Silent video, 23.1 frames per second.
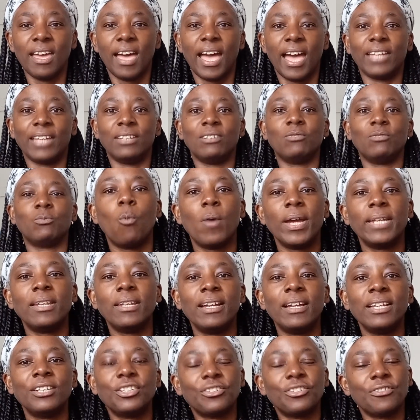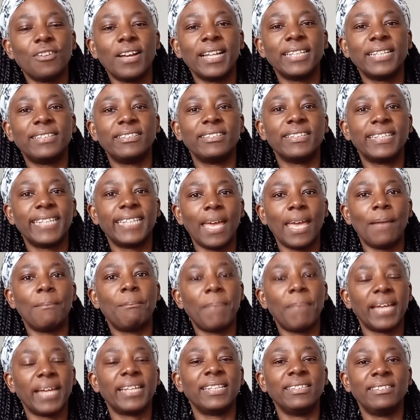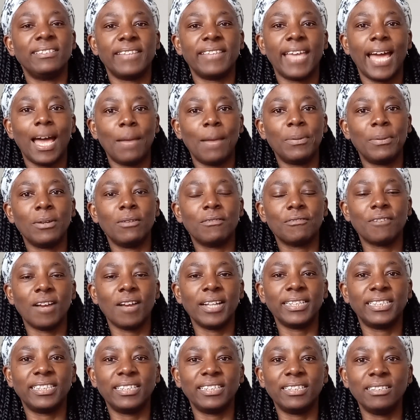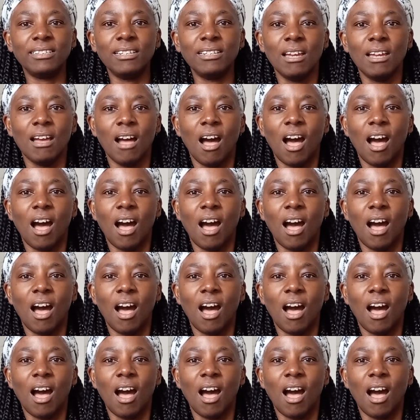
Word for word: And when I tried to get back into the habit of writing,